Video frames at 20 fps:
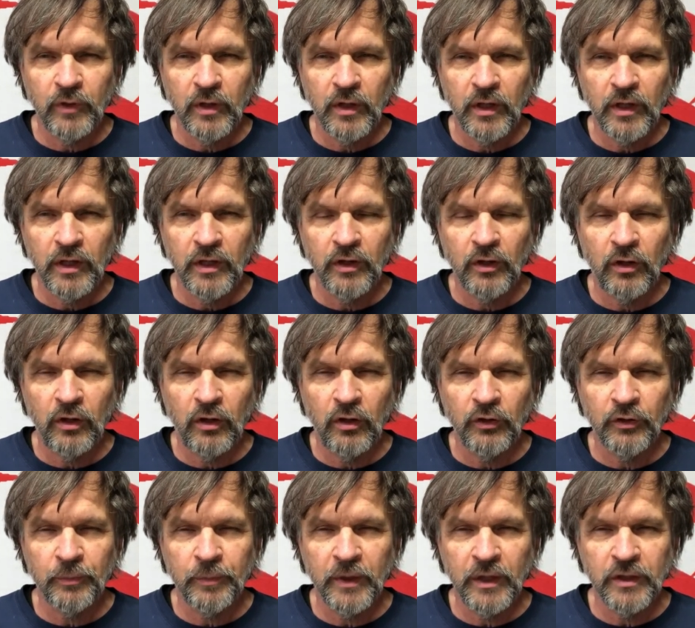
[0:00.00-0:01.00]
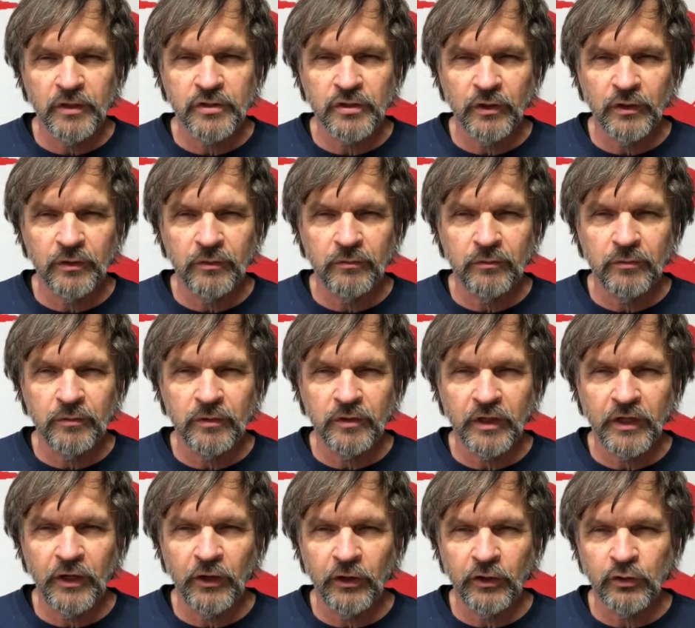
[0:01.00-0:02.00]
it all depends on the
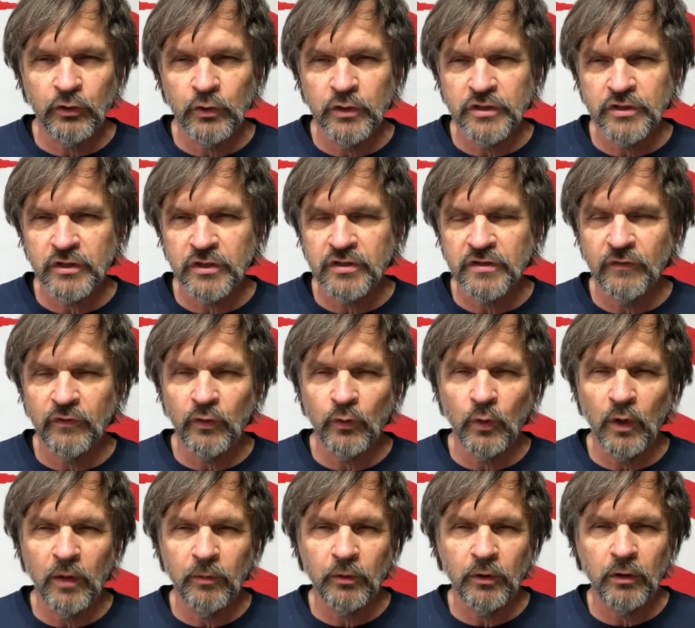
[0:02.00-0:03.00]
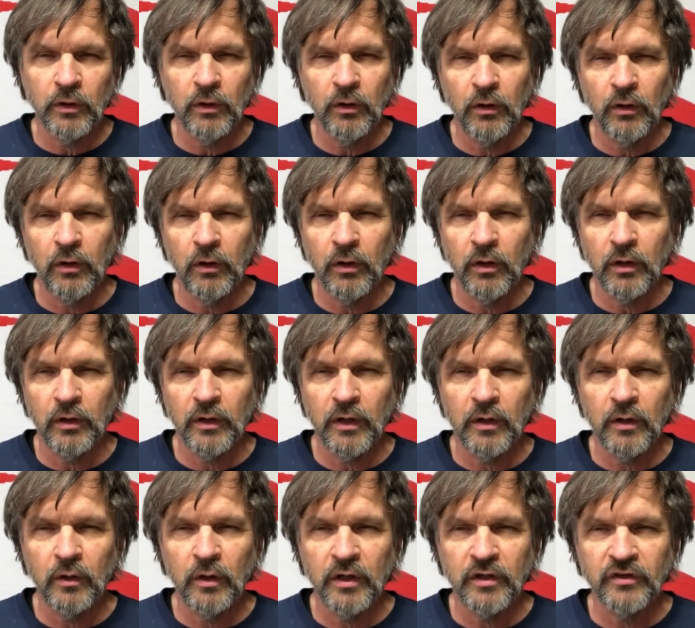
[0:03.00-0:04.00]
characteristics of your rubber,
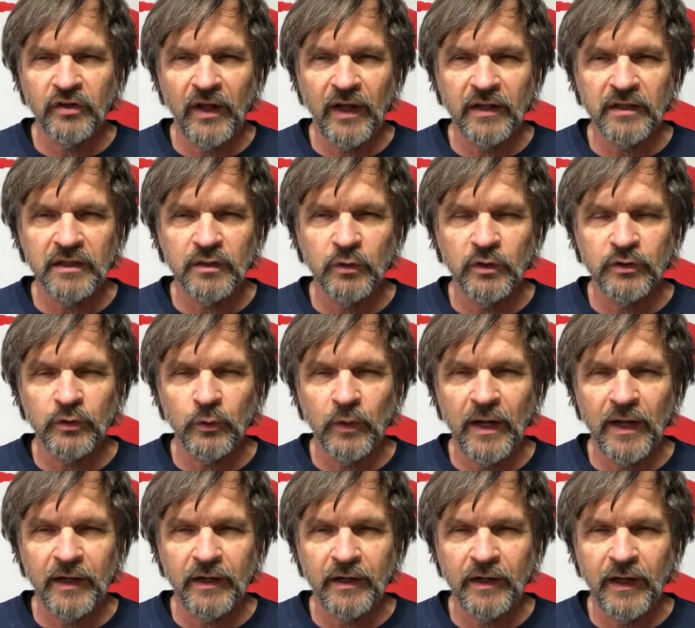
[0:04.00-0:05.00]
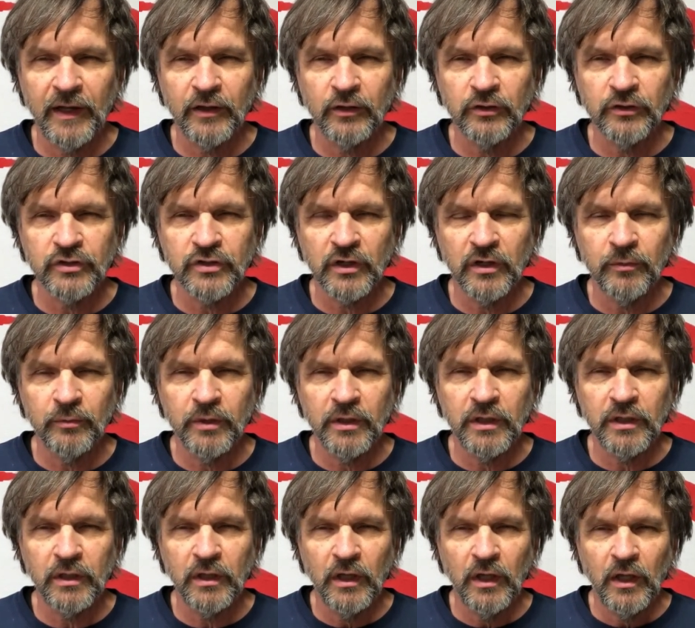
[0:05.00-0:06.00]
on exactly what the racket angle is going to
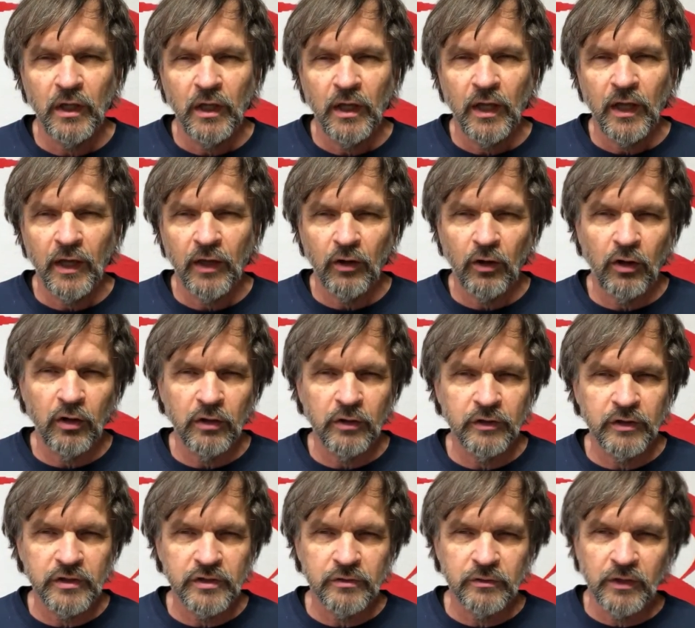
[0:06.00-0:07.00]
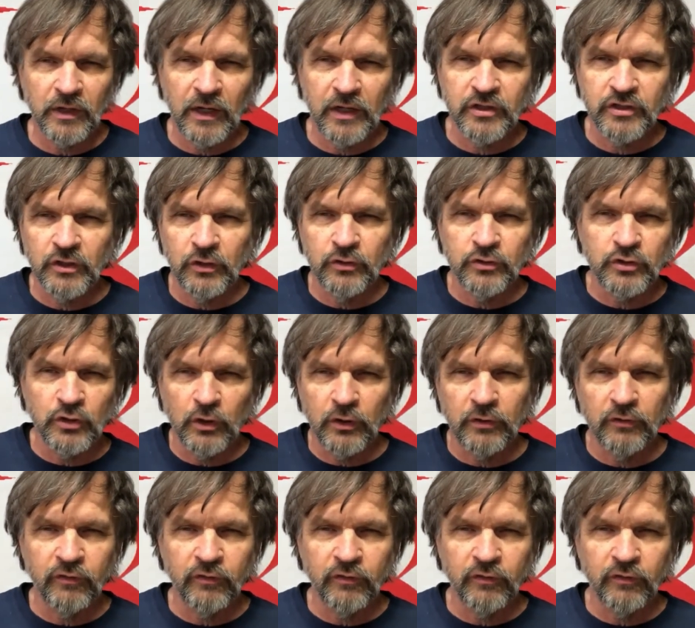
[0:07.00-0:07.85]
be, and all of this that I showed you on your